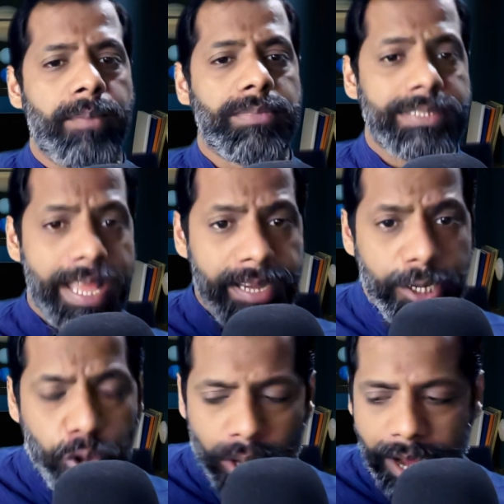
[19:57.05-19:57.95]
send it to
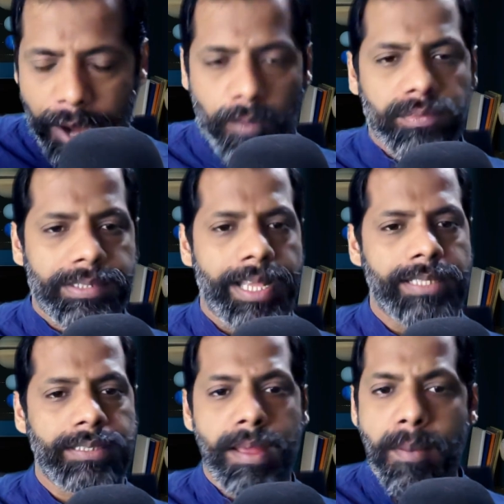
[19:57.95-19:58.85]
your head of sales,
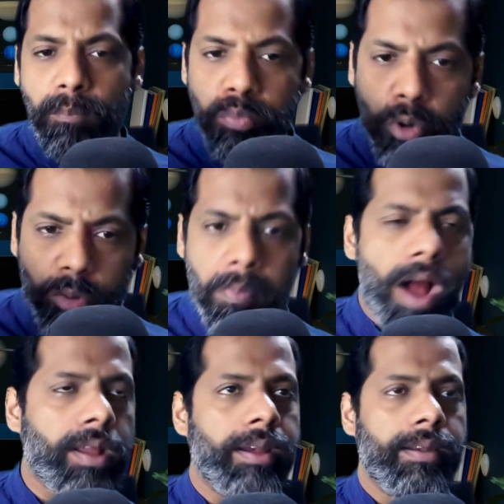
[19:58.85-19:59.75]
bookmark it.